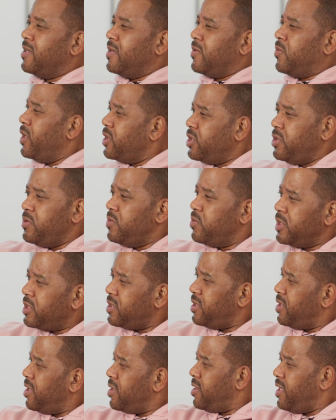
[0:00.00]
What, you went
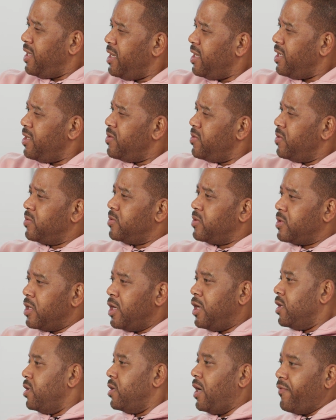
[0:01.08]
to the thing and
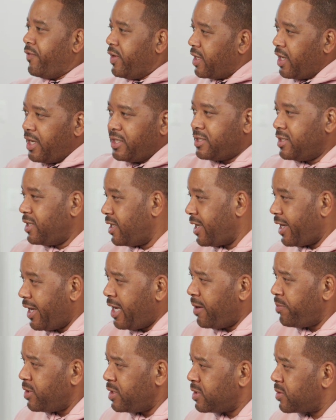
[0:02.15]
y'all vacation in the
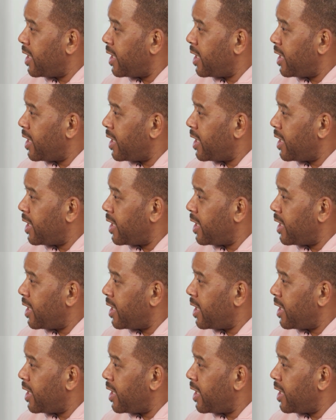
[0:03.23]
Hamptons?